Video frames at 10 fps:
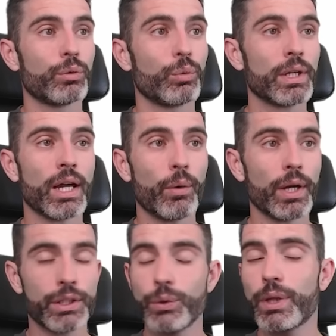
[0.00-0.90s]
right now I
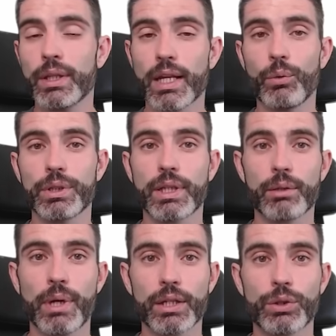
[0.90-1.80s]
do think that I want to get
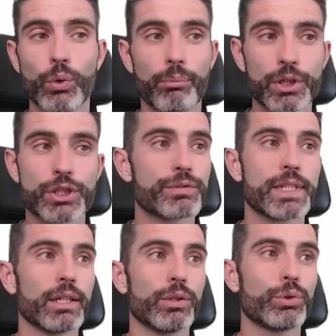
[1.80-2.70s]
back to a bunch of
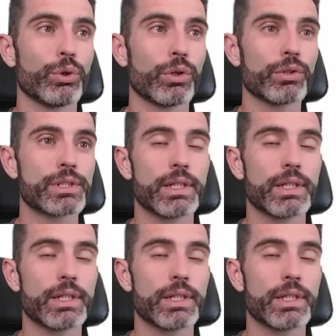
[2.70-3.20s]
standalone tutorials.